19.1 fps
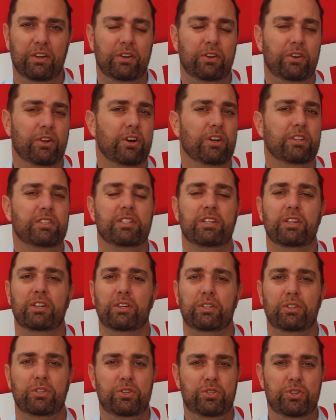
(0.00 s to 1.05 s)
Not
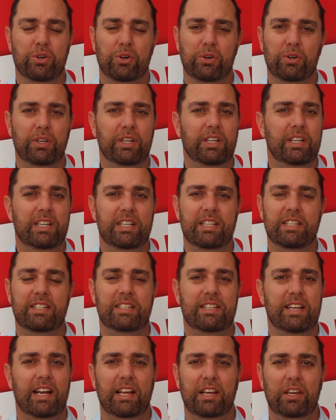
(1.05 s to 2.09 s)
Jordan is
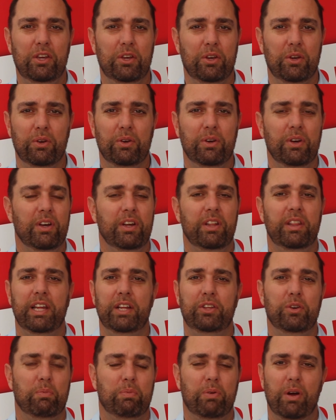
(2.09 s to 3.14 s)
telling you
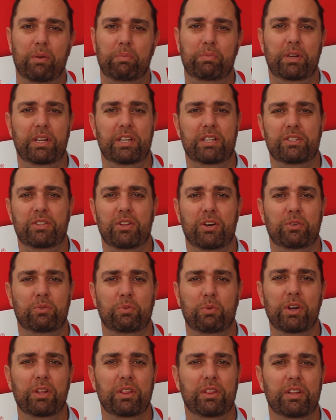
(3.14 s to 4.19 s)
that your property is not
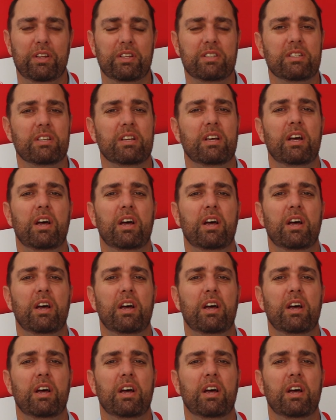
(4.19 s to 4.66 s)
worth this.